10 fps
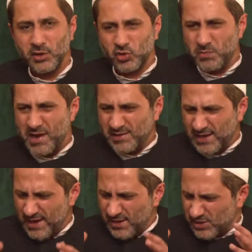To
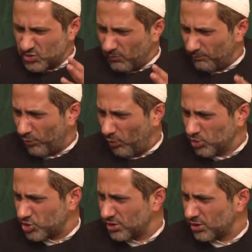maintain his
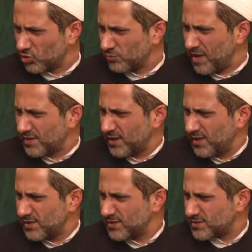composure, to
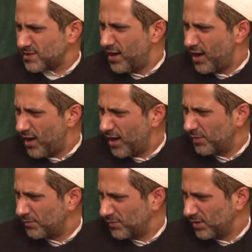maintain his
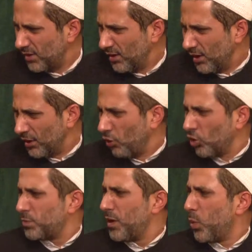calm
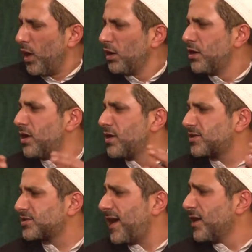not bewildered at
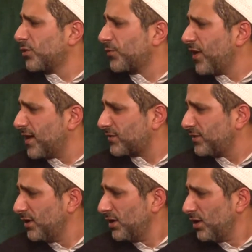the sight of death,
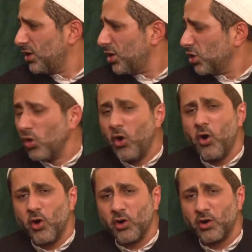
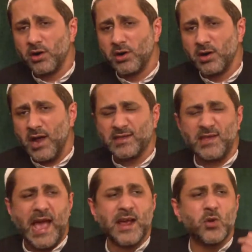nor at
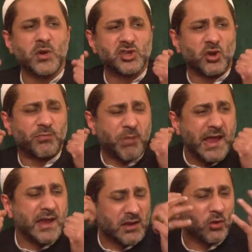the anguish of
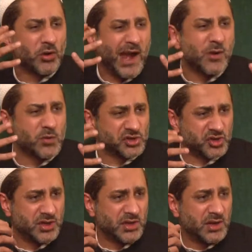pain, nor
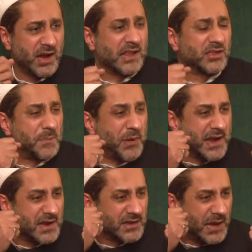anguished at the
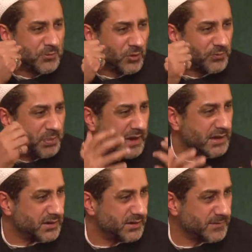pain, depth of pain.